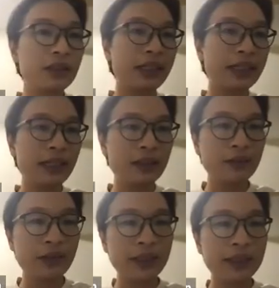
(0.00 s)
so I
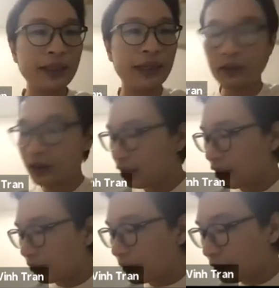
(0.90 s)
cannot write down.
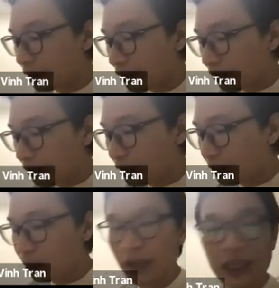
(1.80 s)
But
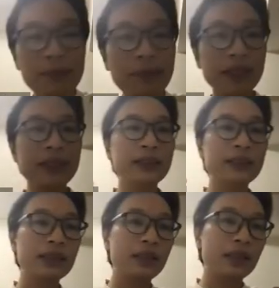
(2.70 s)
what I meant here is
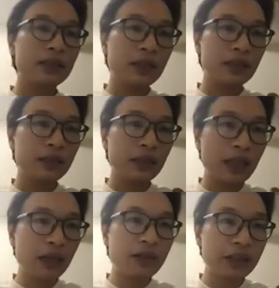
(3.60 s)
that the
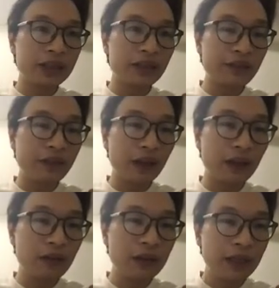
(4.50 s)
Lagrangian
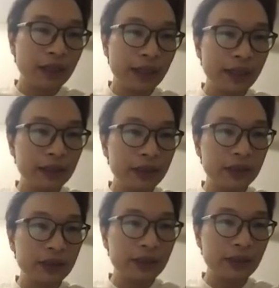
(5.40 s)
flow is
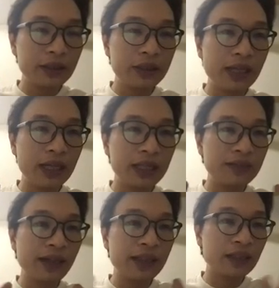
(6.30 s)
just
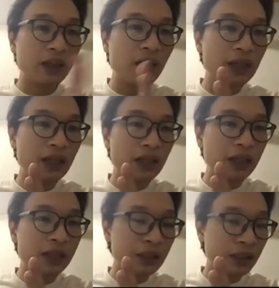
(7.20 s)
satisfying the
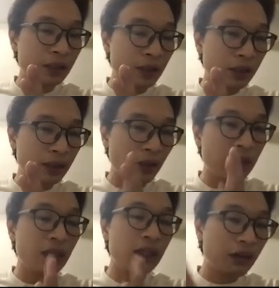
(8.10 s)

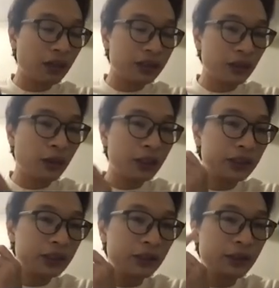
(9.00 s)
Euler Lagrange
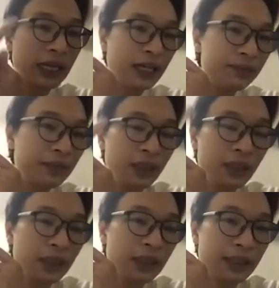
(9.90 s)
equations. You have
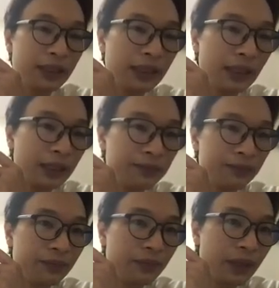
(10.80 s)
like
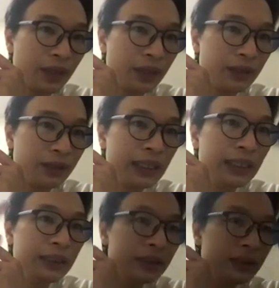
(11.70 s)

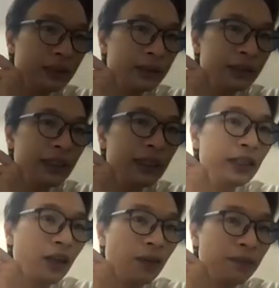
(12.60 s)

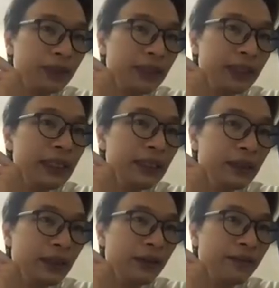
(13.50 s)
dt of d